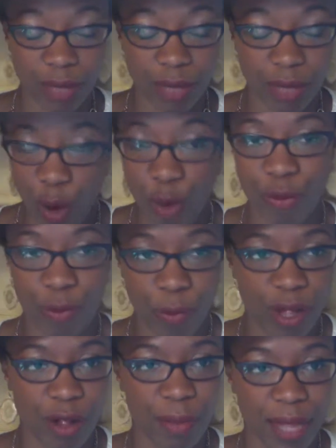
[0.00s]
the
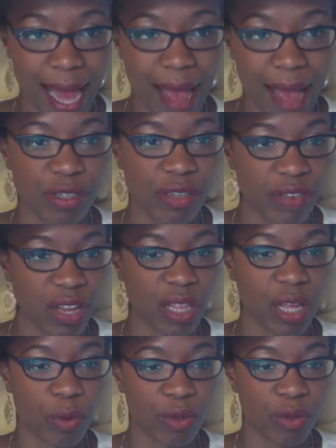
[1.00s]
overwhelm that I was
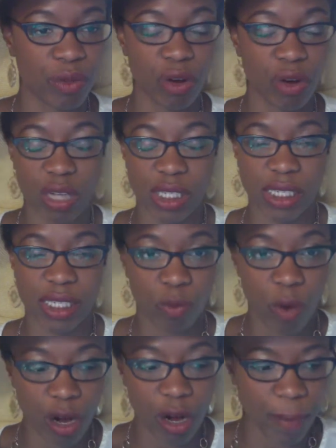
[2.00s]
feeling with regards as to work,